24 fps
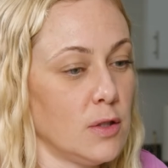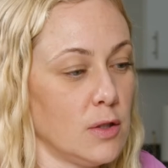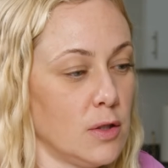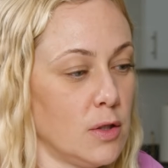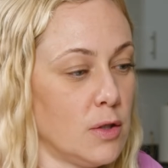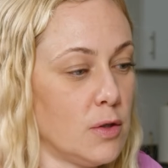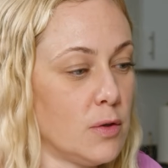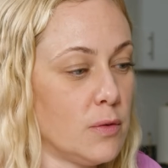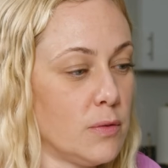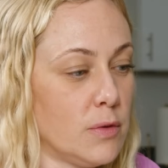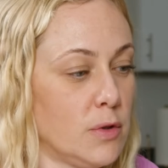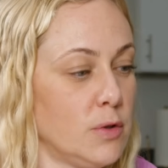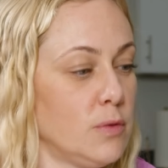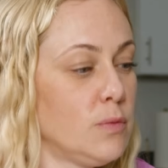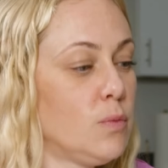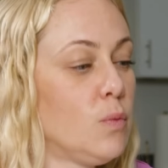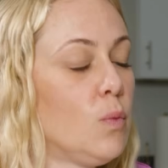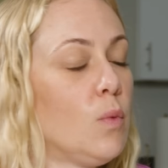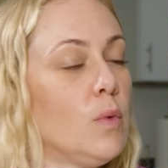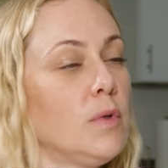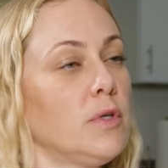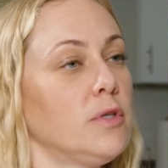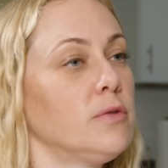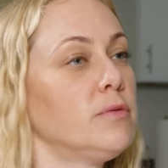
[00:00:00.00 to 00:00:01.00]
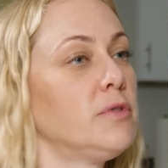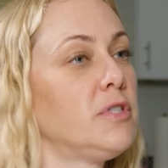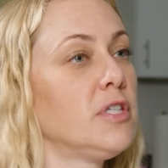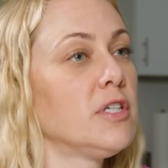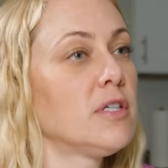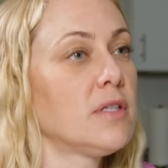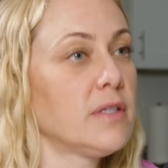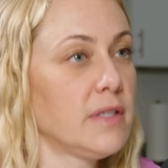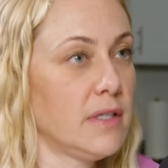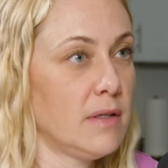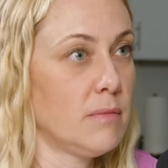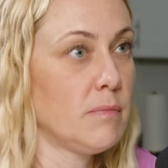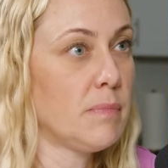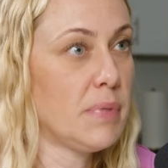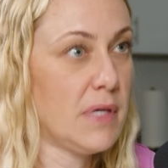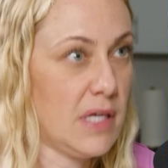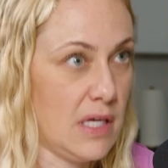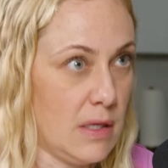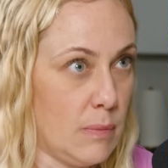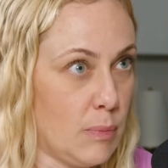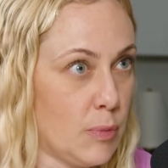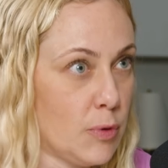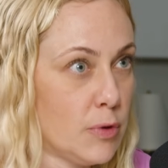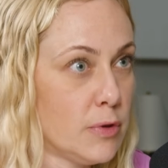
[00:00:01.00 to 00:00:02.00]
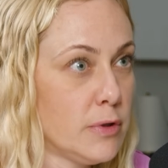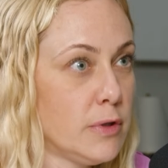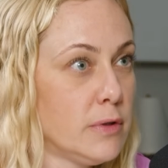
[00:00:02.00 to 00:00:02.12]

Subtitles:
you deal in people,